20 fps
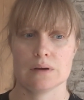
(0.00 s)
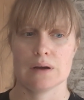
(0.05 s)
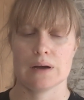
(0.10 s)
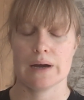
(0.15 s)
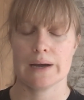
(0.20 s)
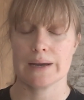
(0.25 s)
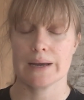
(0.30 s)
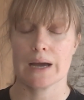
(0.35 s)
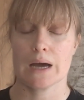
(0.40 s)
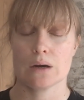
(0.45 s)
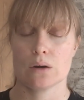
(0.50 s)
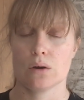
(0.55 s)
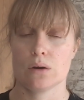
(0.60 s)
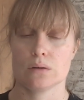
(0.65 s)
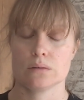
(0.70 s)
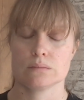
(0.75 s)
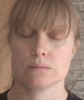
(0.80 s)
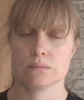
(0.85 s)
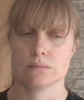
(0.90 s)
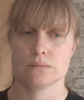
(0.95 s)
I
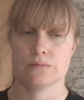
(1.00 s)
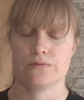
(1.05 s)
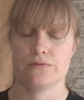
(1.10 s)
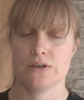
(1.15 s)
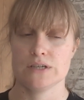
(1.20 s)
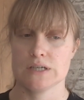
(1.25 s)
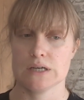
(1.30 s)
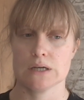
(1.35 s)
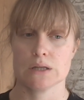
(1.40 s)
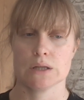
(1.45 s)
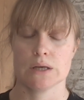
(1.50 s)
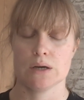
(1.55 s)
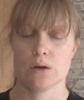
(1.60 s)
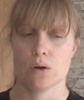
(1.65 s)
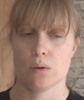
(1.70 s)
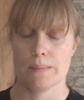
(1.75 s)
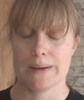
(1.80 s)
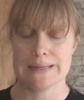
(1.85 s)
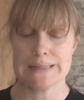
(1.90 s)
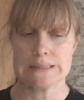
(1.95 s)
cannot physically
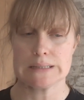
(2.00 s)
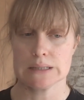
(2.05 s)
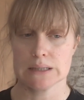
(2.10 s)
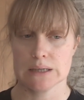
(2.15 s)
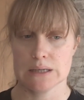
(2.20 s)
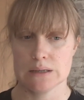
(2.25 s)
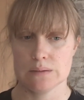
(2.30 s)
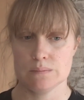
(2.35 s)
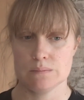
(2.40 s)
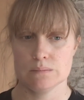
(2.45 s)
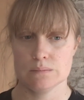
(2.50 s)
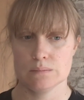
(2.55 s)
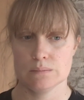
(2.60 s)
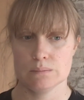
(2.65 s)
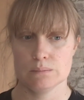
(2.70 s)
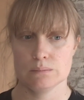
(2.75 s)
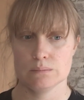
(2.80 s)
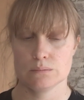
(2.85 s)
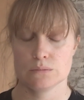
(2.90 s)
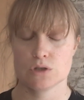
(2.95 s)
or mentally
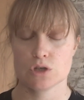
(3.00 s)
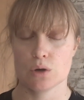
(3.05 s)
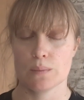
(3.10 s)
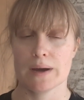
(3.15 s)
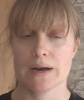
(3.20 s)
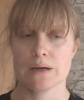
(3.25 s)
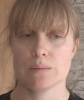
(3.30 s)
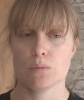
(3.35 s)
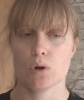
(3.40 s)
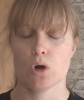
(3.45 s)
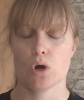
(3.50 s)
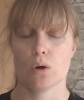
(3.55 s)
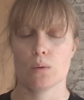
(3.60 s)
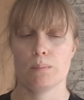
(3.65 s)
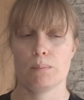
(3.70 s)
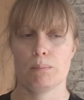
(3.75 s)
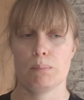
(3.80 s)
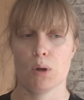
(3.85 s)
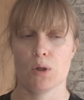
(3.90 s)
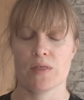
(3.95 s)
do
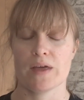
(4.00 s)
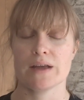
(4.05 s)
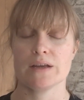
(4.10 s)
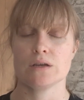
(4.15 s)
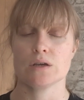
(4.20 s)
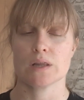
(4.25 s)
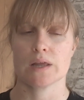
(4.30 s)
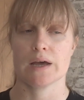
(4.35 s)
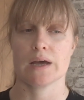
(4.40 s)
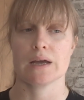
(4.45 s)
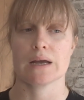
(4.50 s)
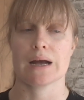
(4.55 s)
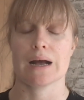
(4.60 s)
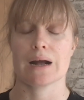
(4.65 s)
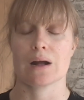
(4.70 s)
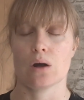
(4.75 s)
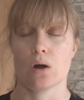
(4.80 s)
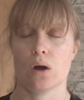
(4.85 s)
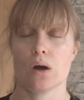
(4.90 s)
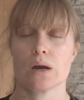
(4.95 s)
anymore. But then you're like, I
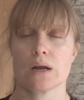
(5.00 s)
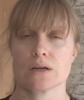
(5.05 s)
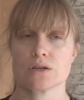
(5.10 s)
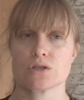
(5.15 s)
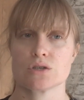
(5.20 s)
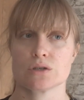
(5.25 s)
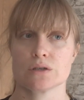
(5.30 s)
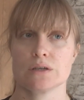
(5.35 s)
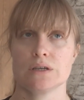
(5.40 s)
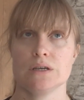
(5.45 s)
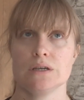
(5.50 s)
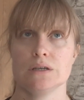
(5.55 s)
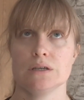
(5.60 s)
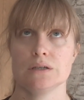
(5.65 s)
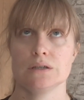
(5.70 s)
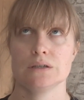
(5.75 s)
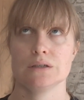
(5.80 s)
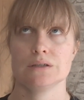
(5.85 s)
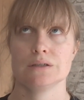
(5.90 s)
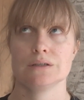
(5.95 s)
can't actually
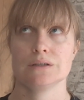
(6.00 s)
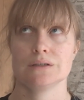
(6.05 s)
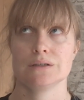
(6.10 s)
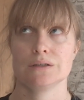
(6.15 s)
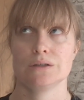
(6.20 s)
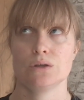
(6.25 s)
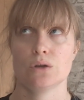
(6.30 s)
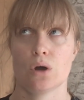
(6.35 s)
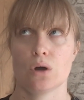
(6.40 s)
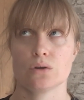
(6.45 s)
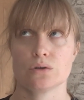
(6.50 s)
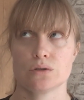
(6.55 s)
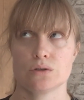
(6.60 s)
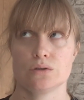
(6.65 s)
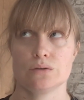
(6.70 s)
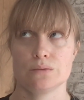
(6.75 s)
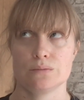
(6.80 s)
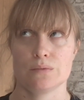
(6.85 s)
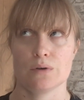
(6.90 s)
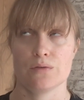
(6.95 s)
not
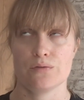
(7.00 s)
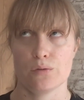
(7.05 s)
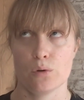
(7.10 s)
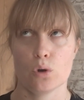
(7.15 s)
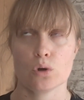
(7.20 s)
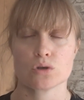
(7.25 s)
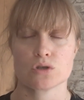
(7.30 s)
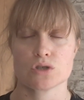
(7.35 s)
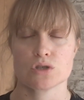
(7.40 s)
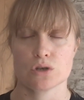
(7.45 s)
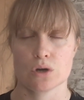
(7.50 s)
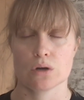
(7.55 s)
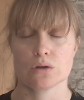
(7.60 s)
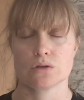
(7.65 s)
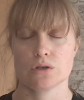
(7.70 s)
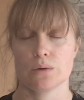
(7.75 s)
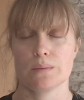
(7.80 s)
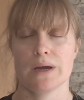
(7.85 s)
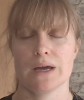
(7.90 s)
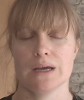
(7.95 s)
afford to not
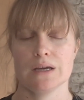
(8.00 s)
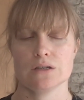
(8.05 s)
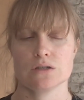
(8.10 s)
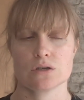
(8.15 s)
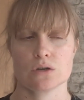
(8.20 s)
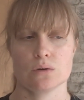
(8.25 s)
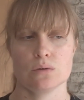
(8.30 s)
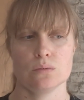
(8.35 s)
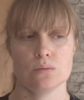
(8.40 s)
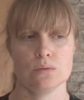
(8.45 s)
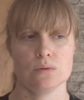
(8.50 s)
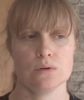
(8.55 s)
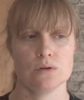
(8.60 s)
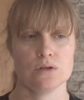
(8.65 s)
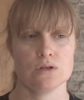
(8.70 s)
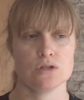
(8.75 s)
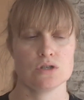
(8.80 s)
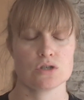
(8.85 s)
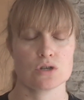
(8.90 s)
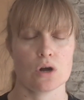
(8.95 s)
do it, so
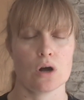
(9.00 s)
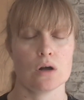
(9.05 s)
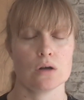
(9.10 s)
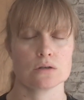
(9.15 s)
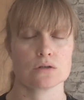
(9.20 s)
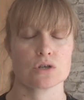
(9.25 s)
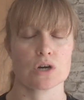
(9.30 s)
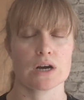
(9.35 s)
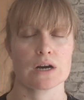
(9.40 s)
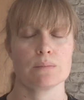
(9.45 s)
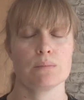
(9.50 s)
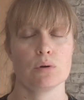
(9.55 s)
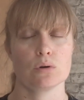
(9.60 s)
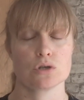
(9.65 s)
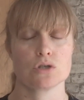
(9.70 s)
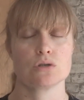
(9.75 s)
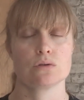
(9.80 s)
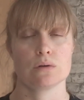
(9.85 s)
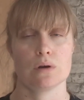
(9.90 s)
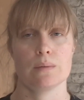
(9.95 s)
you start trying to
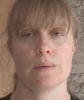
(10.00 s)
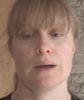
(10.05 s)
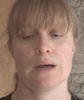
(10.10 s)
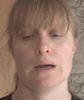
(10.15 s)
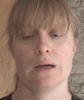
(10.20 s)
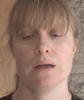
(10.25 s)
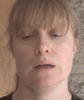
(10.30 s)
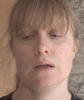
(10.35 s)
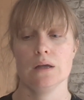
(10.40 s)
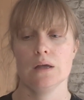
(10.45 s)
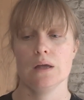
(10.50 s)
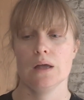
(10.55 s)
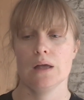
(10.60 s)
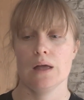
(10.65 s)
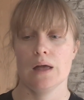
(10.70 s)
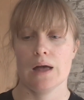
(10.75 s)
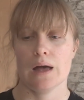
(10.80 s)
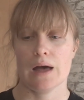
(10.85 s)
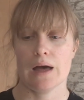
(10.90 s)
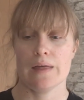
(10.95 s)
push through it,
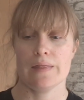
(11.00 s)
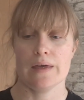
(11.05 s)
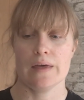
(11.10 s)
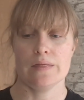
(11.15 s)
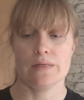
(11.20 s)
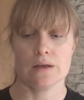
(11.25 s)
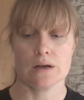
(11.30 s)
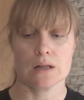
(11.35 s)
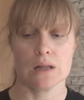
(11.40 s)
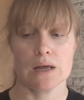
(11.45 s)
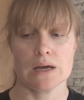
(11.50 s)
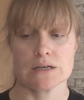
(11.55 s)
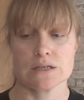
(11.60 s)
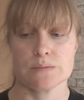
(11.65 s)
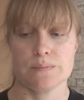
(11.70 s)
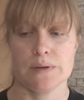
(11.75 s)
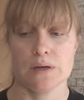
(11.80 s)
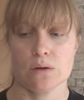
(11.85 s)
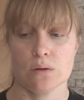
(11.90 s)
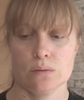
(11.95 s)
and then the glass
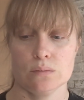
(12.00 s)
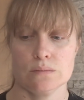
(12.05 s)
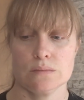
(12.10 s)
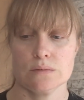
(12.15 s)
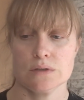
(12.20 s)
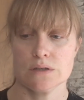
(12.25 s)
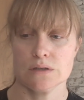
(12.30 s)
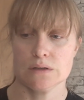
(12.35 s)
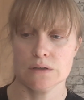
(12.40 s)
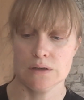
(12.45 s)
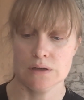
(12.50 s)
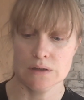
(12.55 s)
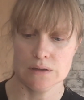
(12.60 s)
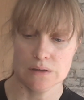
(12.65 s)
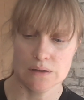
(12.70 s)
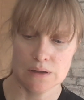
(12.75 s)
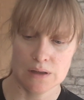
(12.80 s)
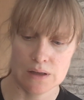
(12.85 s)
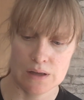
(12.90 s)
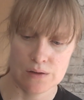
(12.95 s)
becomes
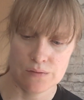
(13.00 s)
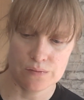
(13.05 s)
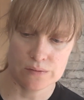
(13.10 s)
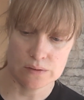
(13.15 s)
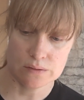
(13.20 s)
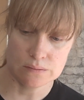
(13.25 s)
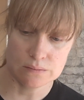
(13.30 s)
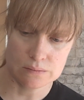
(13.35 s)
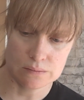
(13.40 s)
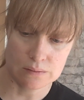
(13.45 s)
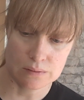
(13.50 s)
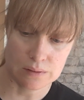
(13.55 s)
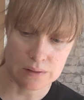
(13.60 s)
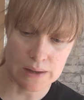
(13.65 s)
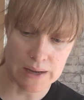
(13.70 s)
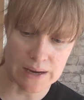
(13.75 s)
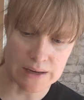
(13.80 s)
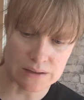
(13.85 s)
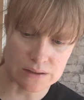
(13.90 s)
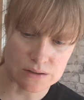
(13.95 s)
even
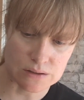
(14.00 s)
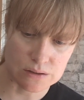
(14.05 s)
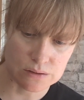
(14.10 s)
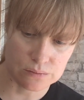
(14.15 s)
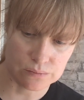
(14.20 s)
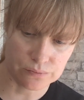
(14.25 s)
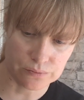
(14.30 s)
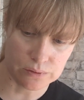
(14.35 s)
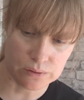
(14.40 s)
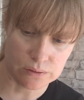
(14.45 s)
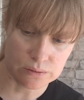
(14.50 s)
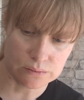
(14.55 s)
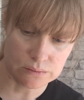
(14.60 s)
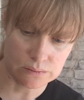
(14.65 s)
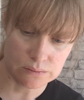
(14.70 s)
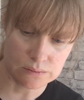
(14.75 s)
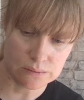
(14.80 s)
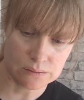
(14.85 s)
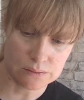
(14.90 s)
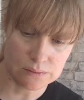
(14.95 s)
less full.